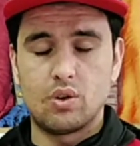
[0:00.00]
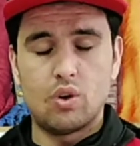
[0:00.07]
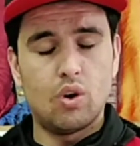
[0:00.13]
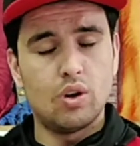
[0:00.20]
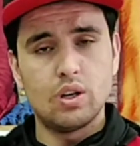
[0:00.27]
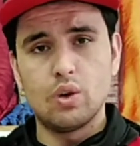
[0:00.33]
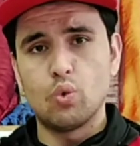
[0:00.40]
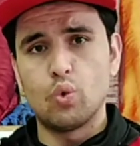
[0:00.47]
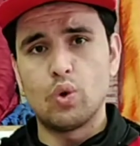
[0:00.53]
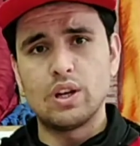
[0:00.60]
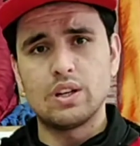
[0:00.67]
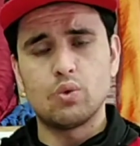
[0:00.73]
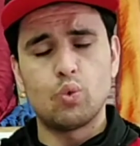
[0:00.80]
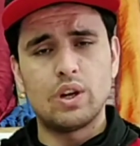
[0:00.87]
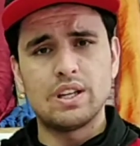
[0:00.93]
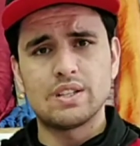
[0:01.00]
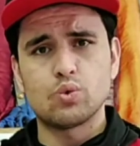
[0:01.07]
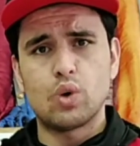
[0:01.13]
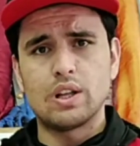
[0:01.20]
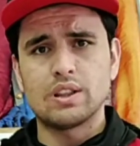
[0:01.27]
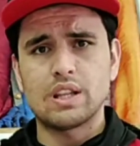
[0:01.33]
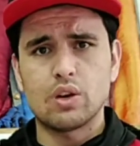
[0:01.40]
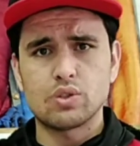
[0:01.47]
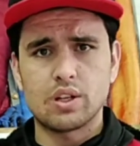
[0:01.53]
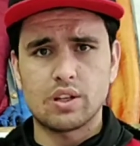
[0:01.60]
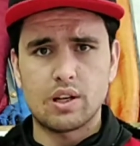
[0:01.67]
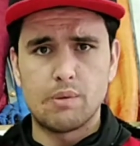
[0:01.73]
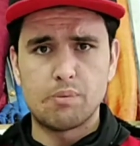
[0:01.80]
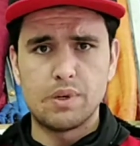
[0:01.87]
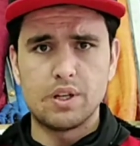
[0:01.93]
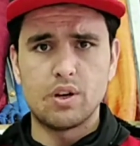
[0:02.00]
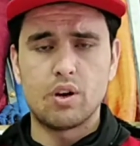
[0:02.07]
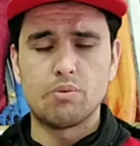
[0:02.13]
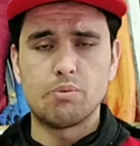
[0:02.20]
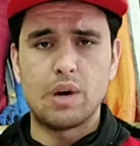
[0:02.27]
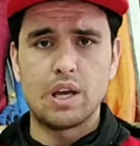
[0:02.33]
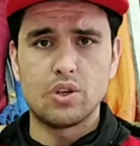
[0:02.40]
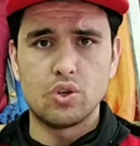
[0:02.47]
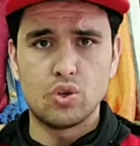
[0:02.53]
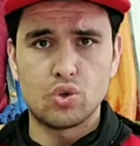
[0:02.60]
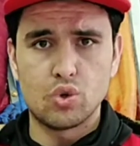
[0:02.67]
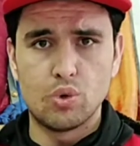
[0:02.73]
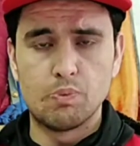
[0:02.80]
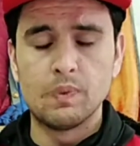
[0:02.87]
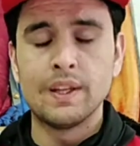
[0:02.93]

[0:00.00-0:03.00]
only when is 1000 complete on my YouTube,